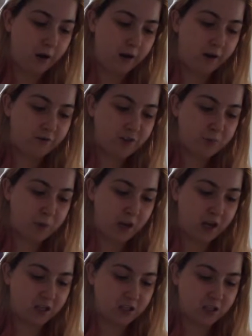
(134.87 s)
love is
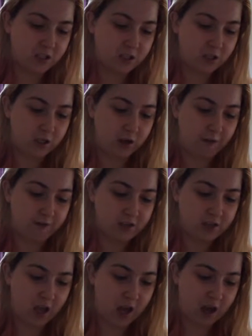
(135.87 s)
patient, love
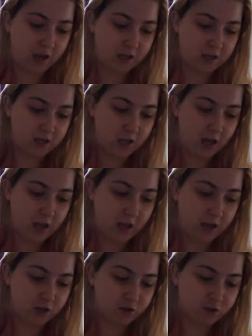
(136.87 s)
is kind,
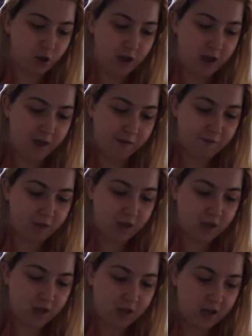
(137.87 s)
it does not
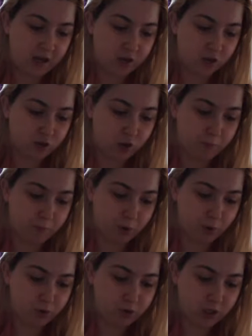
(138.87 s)
envy, it does not
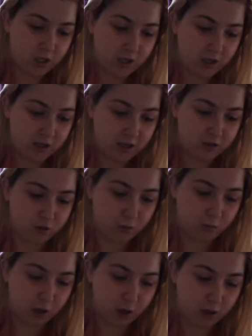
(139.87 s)
boast, it is
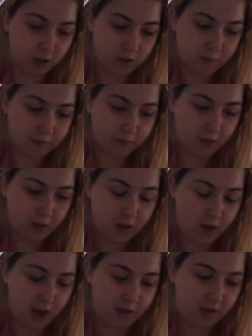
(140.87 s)
not proud.
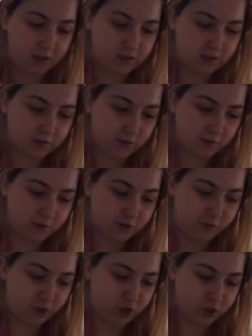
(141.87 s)
And
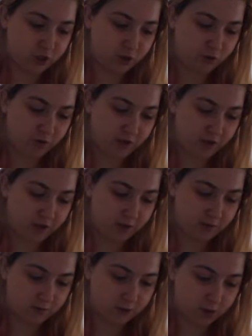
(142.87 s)
that's 1
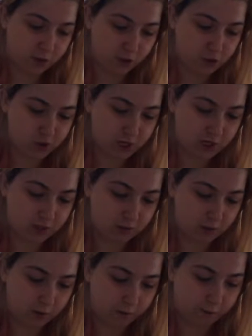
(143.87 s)
Corinthians
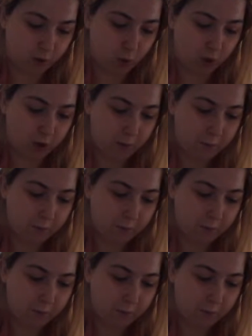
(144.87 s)
13:4.